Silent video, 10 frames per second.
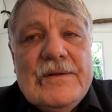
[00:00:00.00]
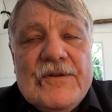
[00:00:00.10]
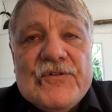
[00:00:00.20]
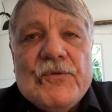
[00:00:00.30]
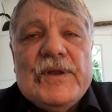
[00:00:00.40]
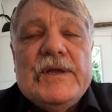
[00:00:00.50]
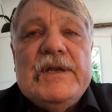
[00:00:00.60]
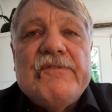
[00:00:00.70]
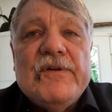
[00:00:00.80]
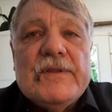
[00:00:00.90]
is really
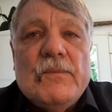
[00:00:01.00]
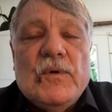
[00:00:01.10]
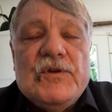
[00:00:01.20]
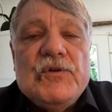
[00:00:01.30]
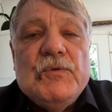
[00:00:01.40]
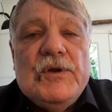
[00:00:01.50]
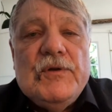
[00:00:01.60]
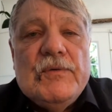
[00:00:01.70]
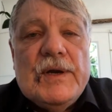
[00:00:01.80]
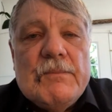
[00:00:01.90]
different than what you would
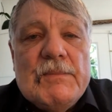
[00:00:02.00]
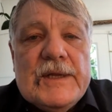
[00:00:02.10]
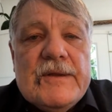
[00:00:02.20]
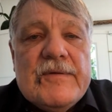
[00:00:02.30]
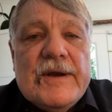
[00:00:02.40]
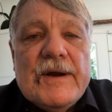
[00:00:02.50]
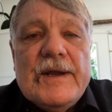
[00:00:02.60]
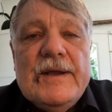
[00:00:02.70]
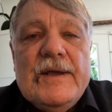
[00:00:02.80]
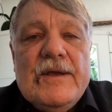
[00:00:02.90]
do in the military.